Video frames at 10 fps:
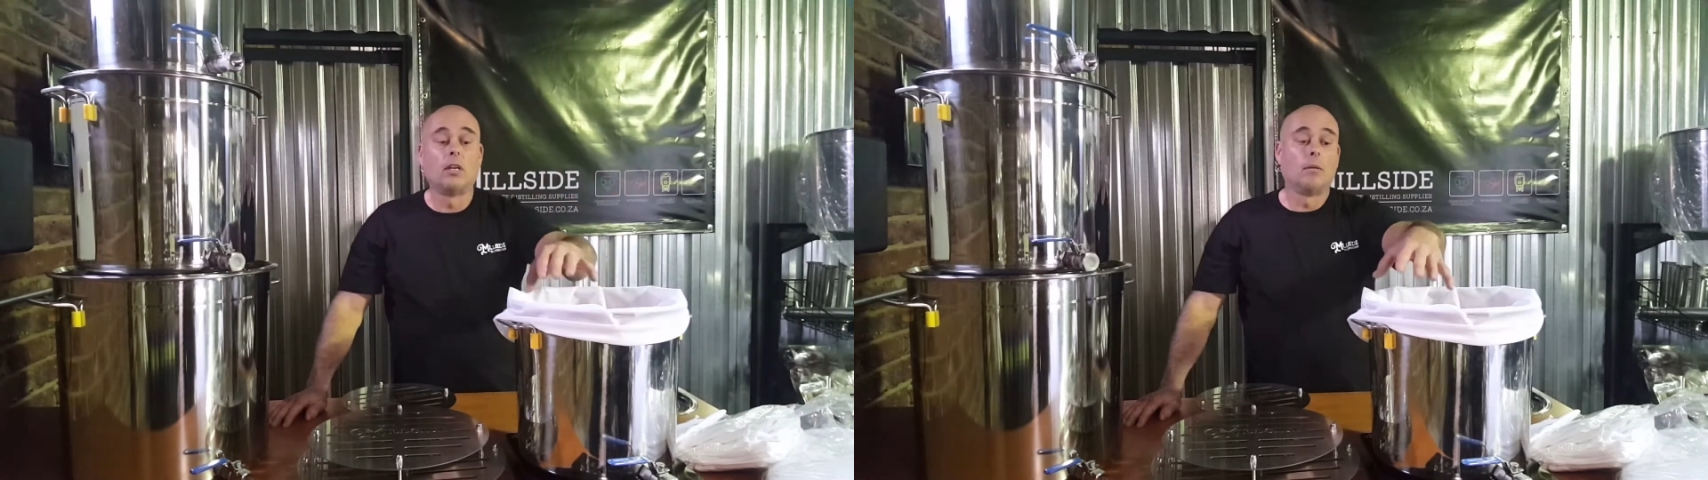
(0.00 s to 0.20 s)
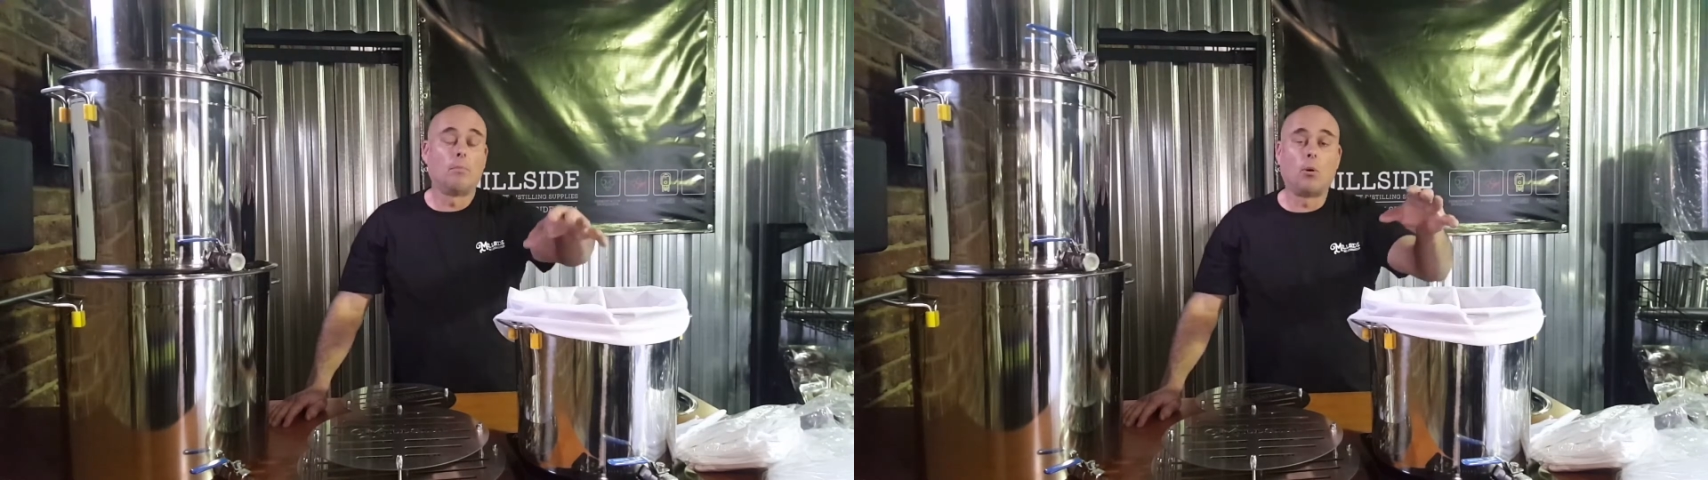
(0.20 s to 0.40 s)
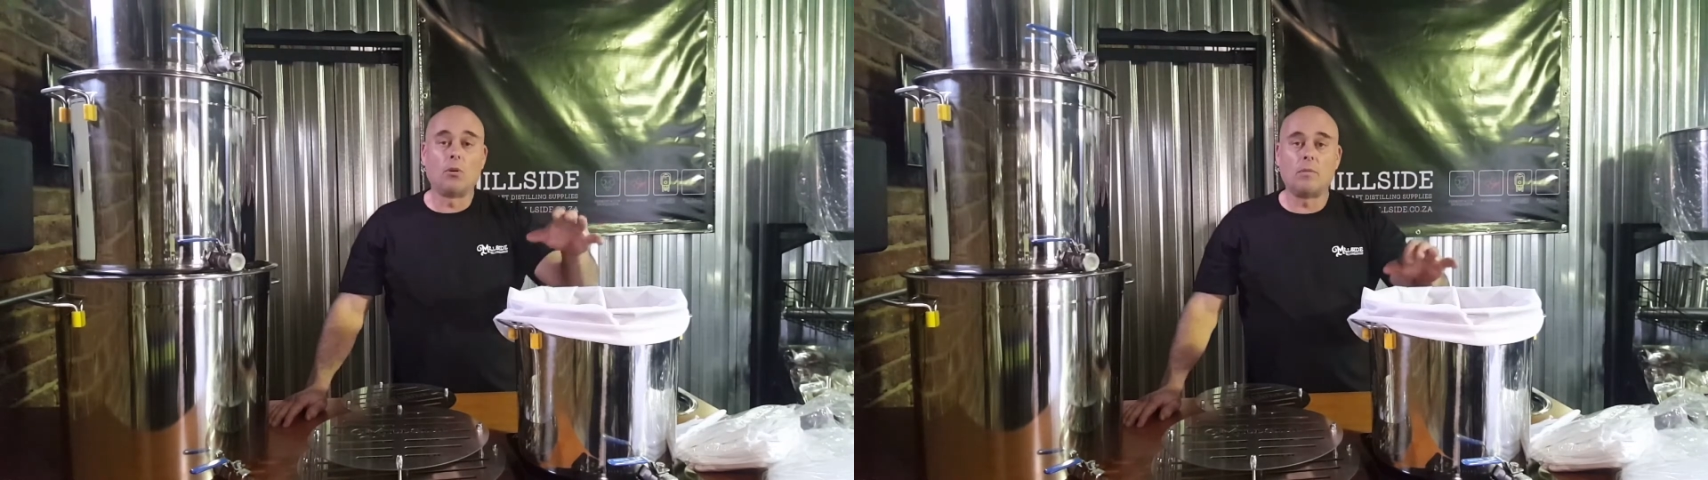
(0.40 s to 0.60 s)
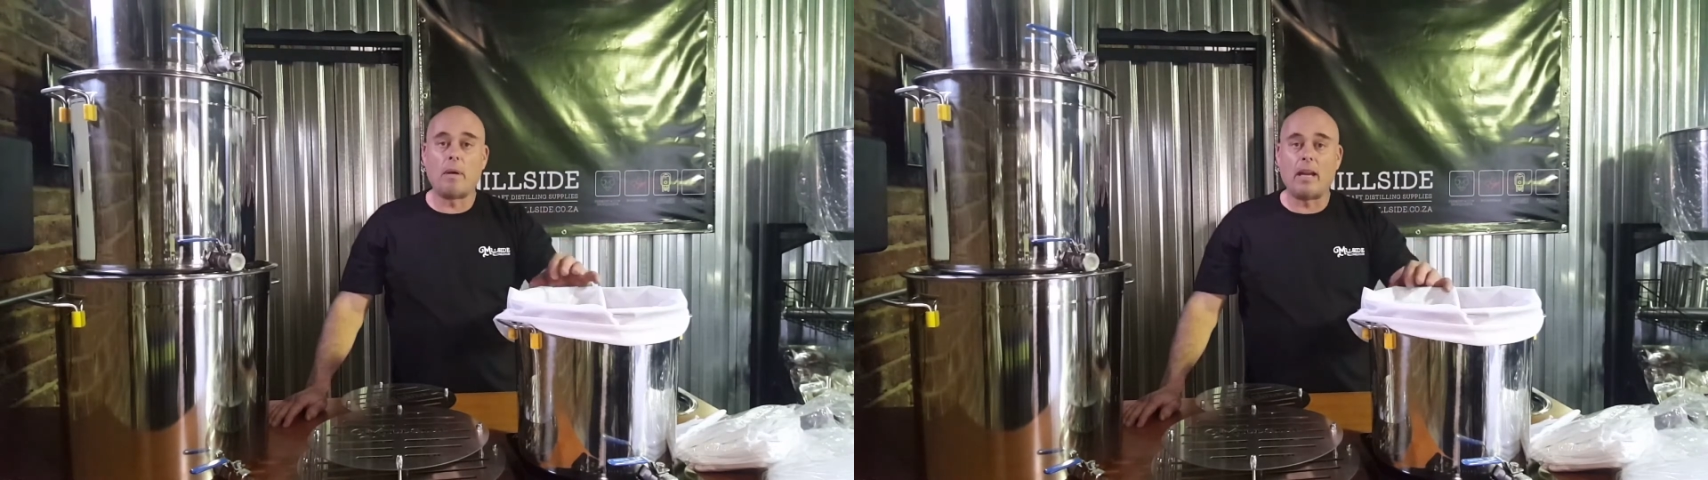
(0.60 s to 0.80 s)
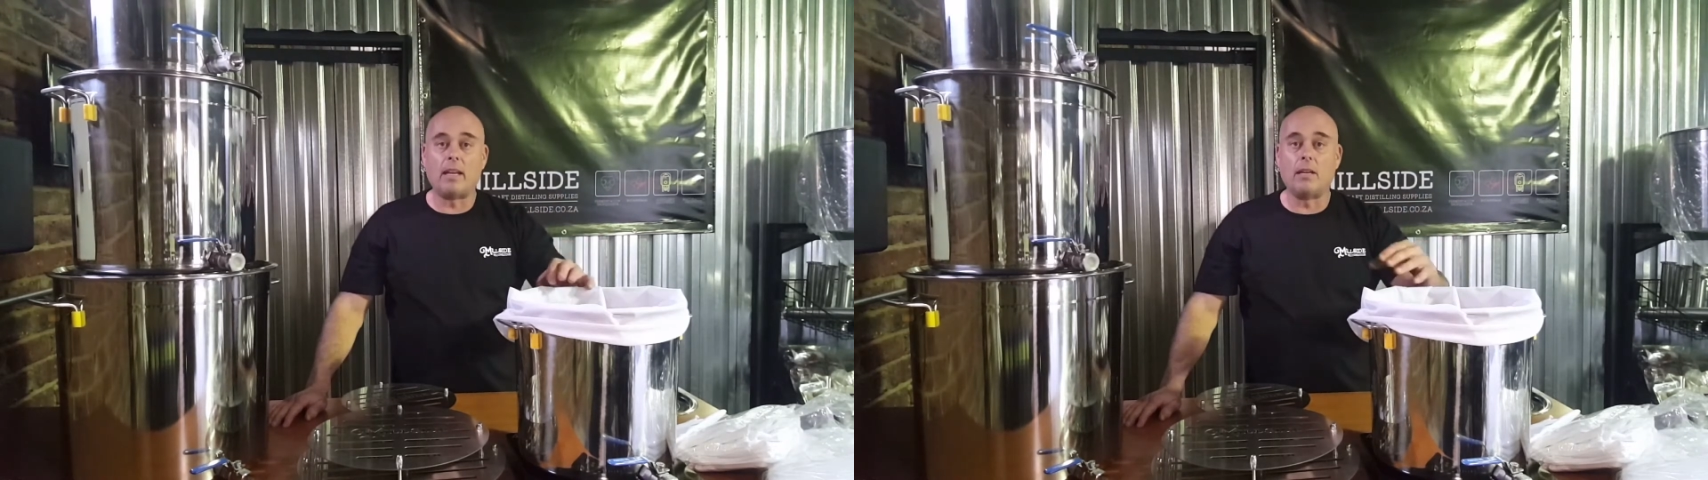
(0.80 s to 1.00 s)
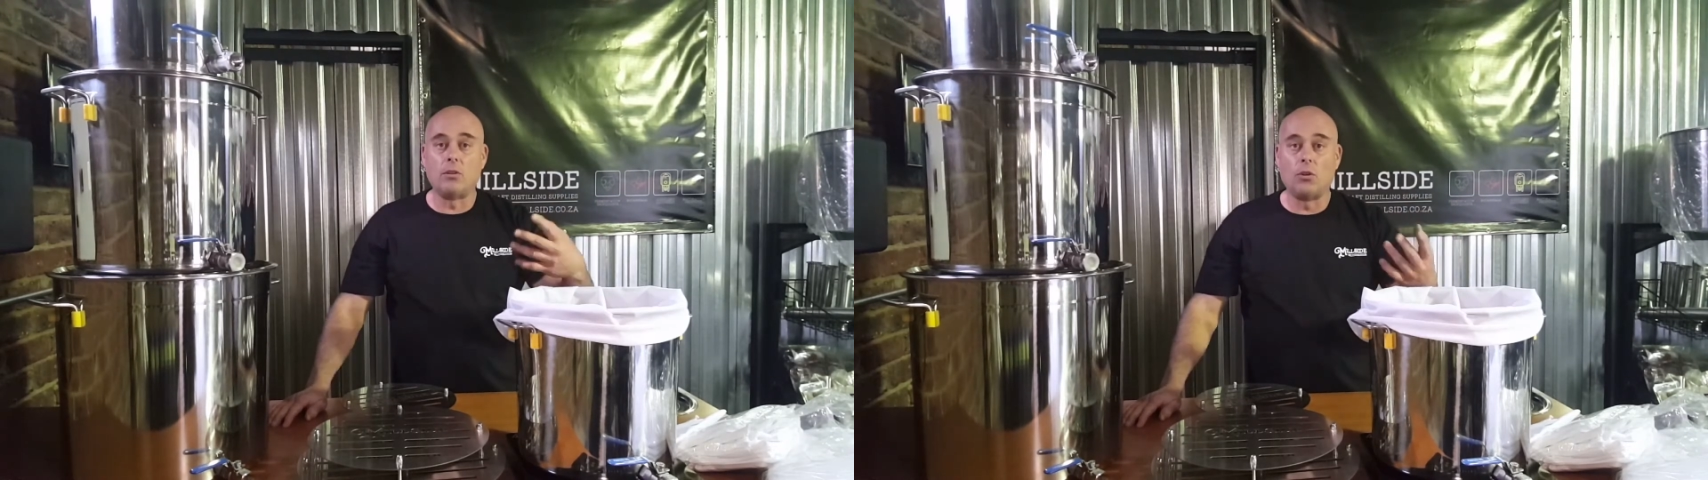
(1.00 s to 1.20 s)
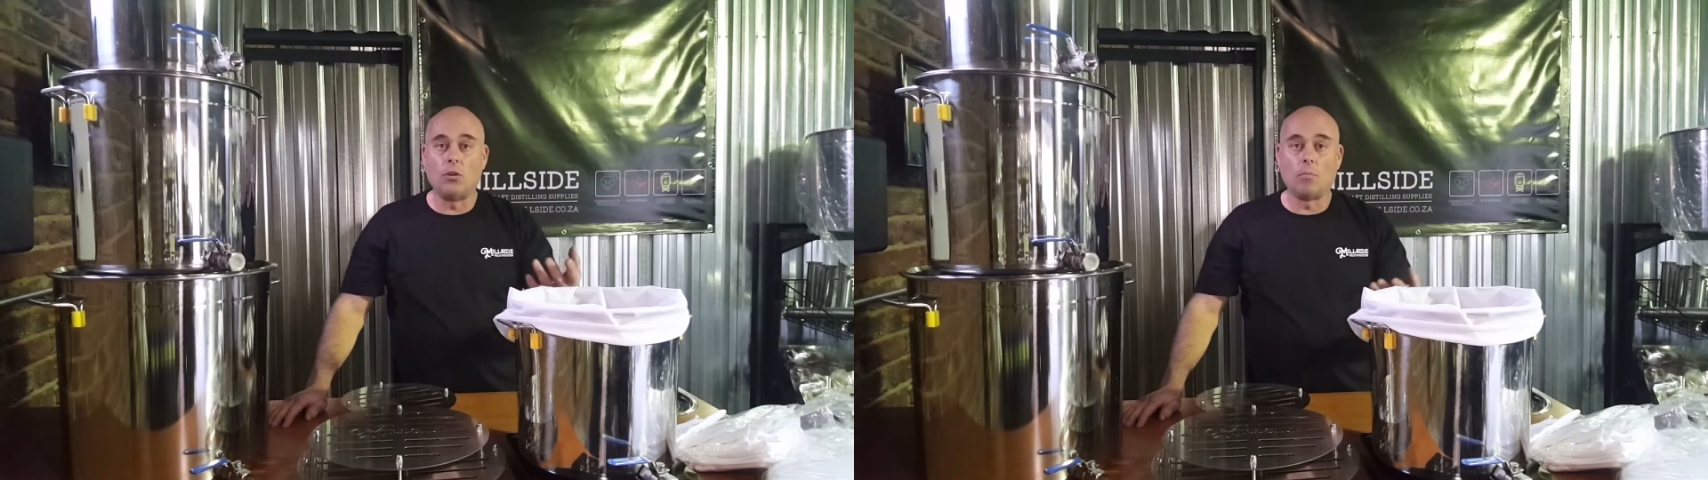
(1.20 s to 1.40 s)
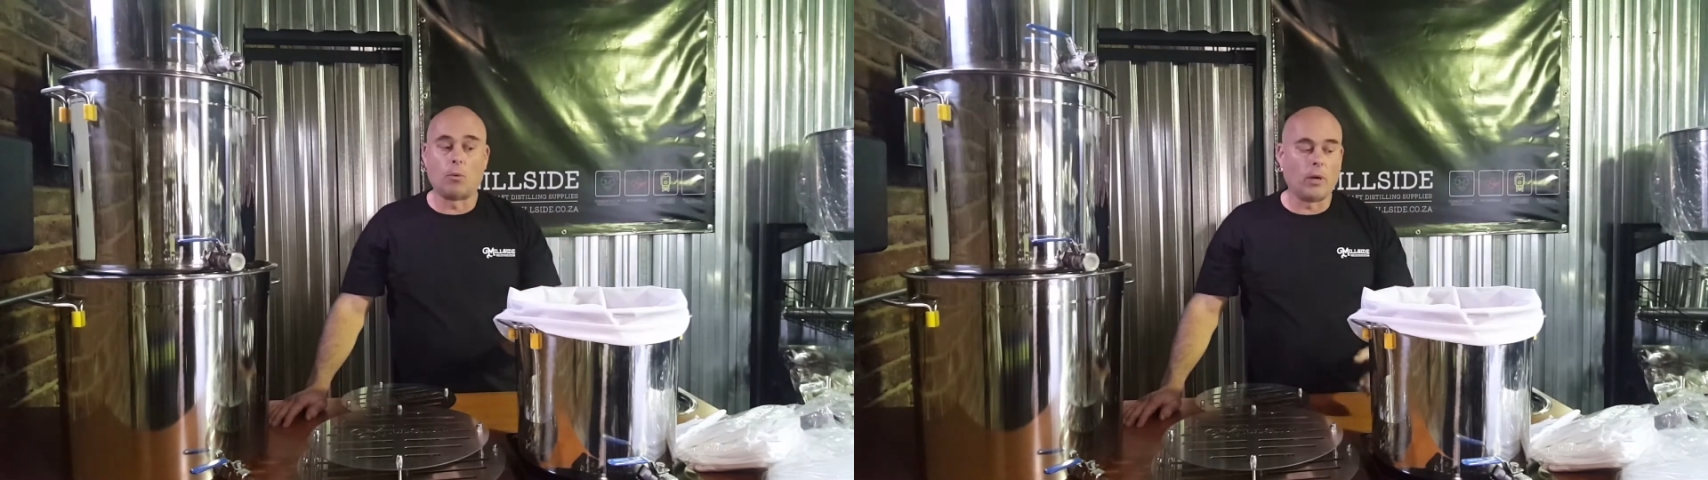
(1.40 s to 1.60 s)
pour it back in, do your
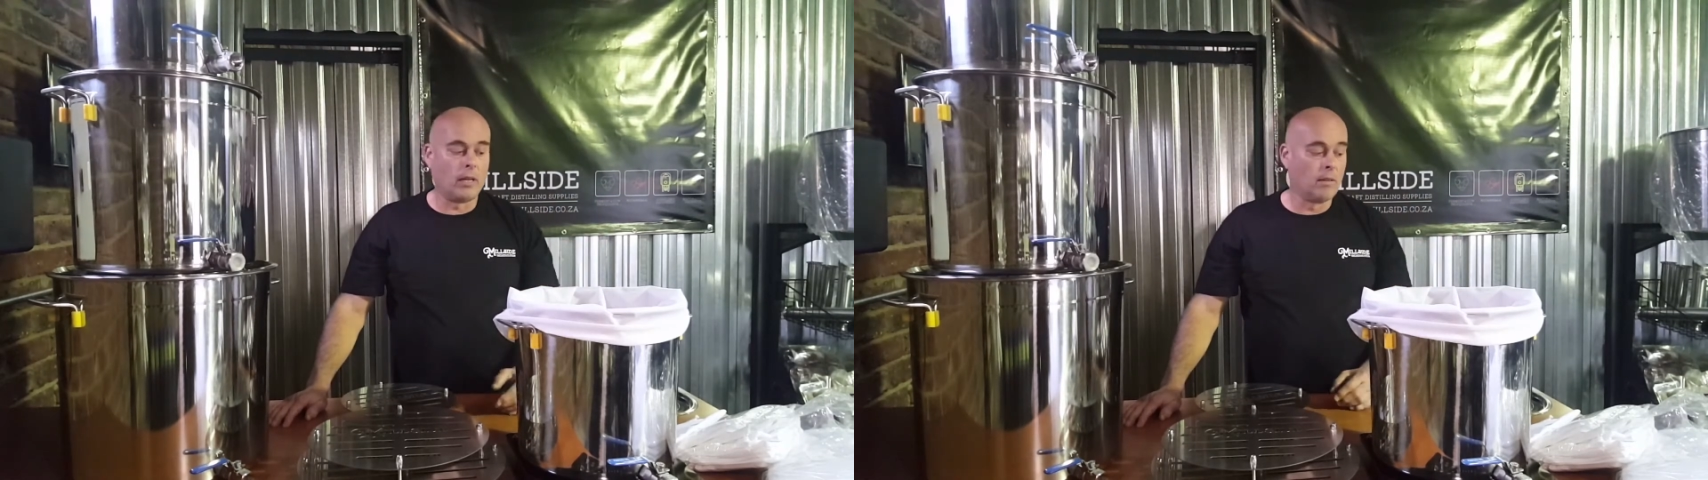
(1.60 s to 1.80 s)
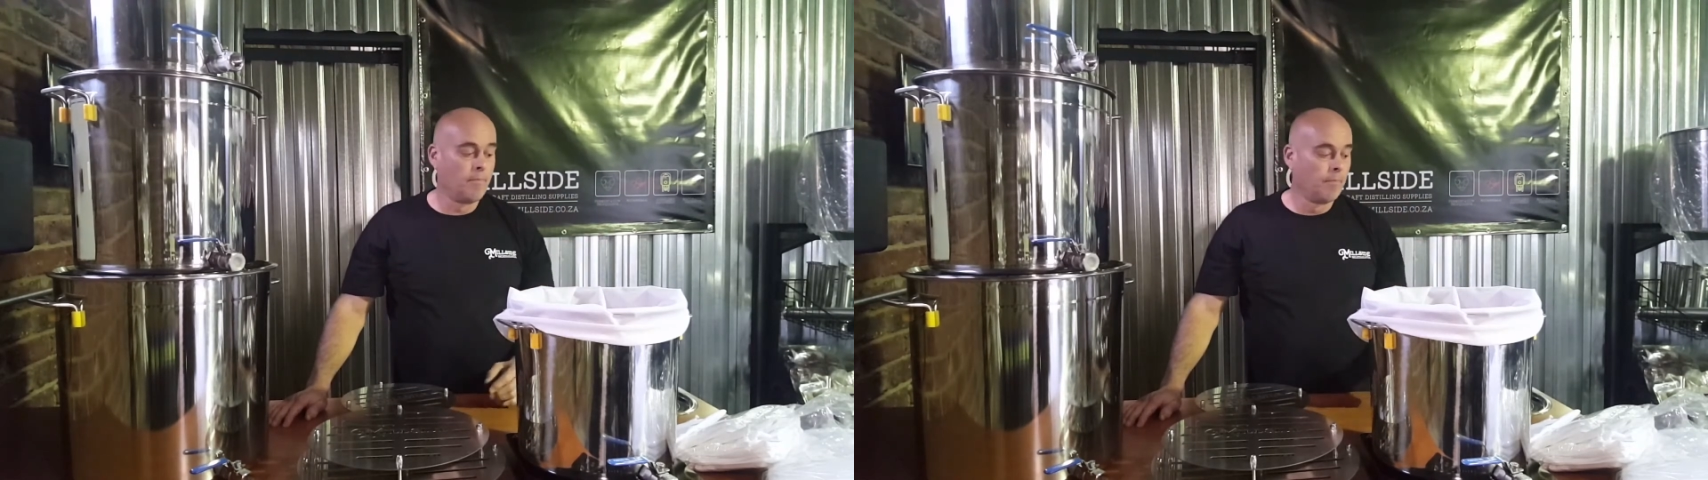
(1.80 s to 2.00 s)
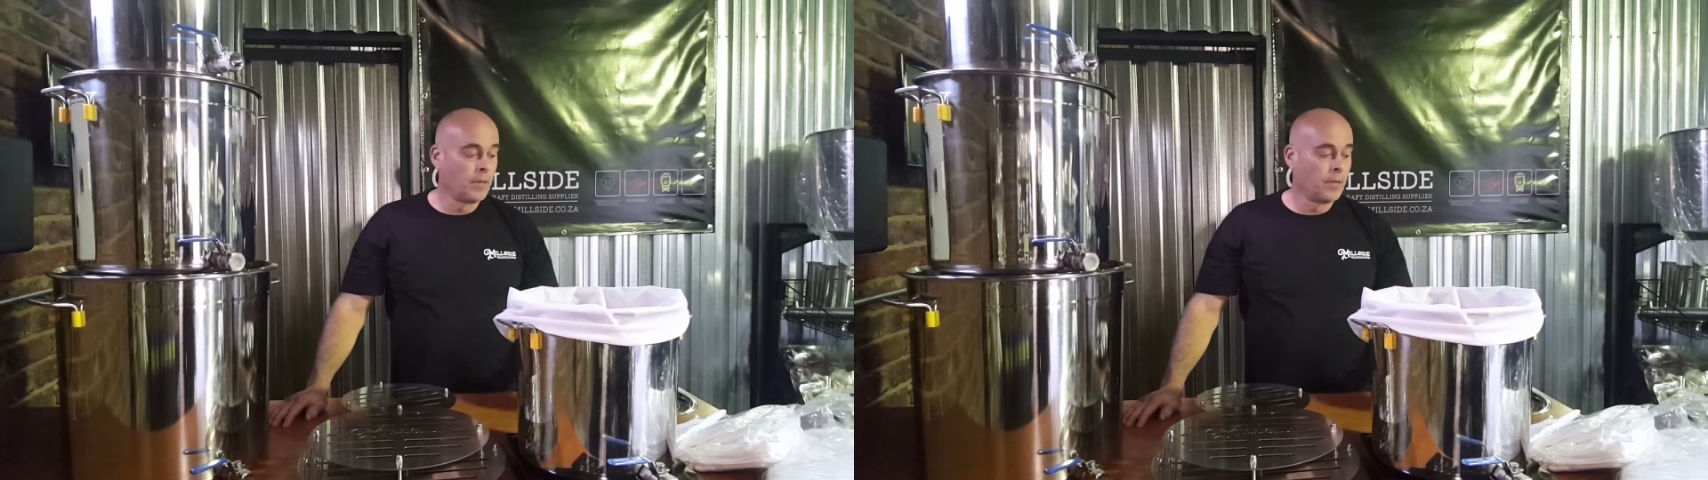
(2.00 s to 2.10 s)
boil.